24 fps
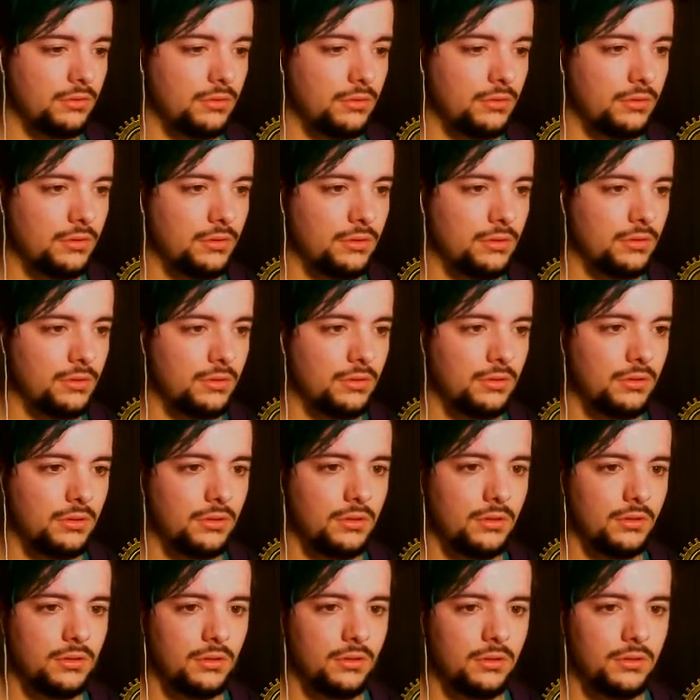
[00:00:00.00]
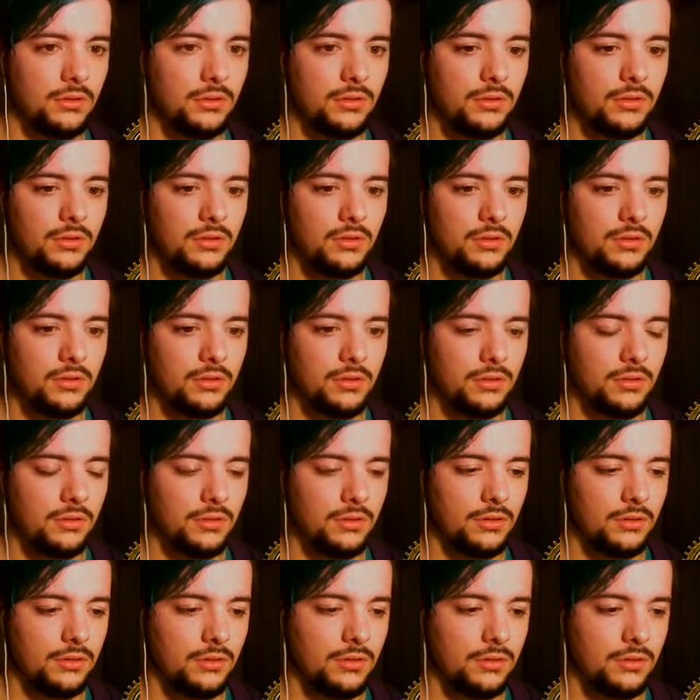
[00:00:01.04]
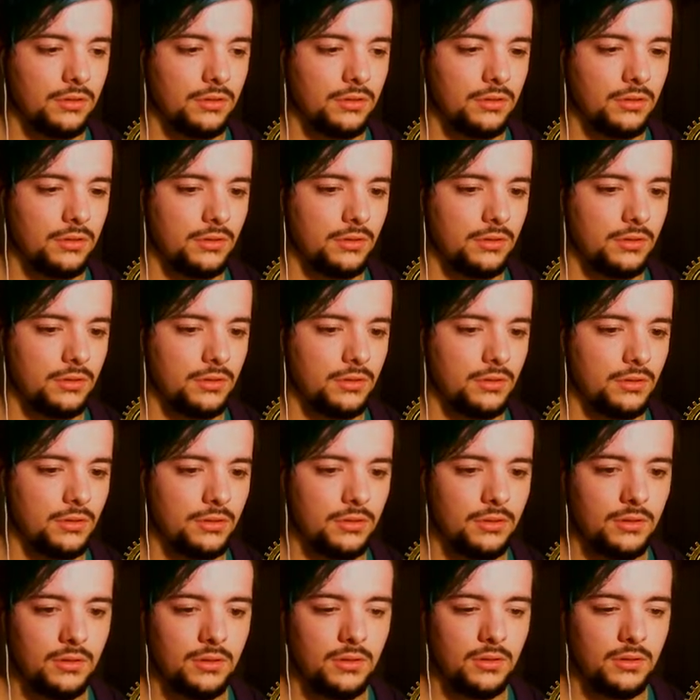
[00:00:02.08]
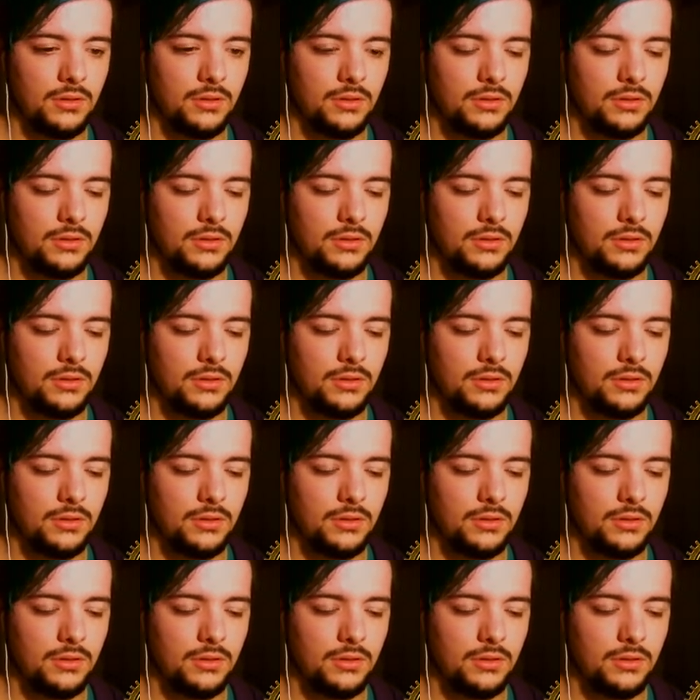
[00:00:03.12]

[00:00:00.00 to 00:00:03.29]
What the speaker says: Nothing is said.